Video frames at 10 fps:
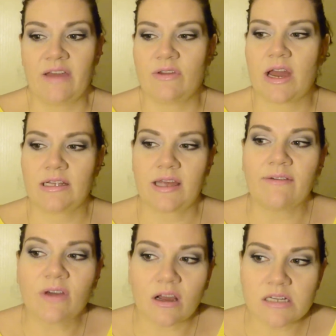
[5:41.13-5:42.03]
If you guys
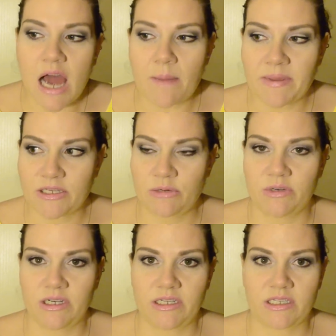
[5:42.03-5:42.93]
have topics you
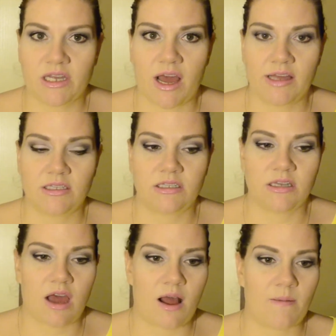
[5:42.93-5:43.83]
want to discuss,
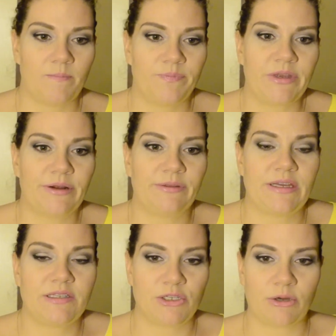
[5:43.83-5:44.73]
um, you know,
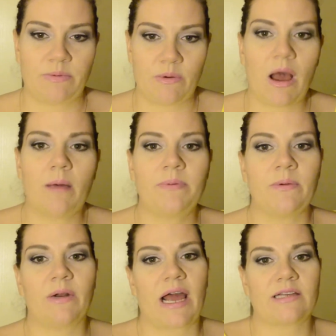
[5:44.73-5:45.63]
things that trip you up, you
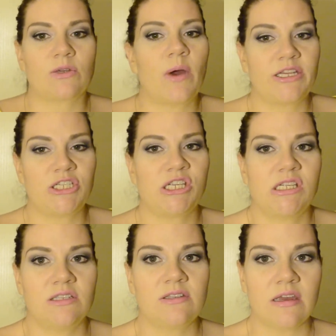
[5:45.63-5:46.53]
want to ask
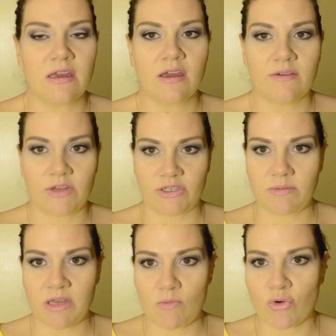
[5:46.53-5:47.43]
questions, there's
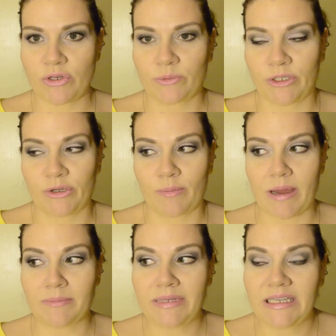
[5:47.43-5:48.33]
something more you want to know
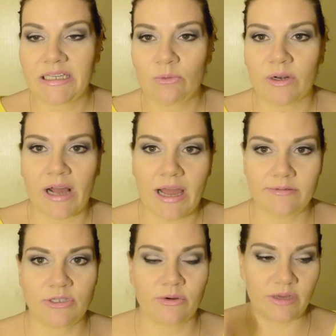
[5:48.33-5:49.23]
about me, what
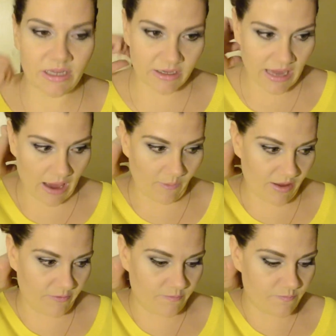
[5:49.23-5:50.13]
I'm doing, how
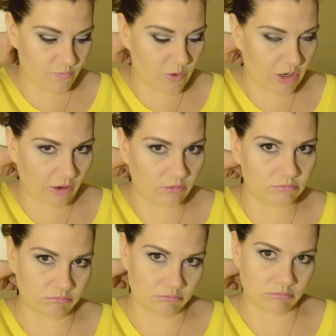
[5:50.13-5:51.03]
I, you know,
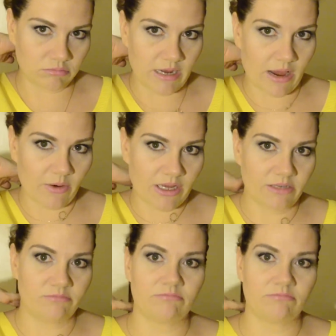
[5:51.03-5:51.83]
how I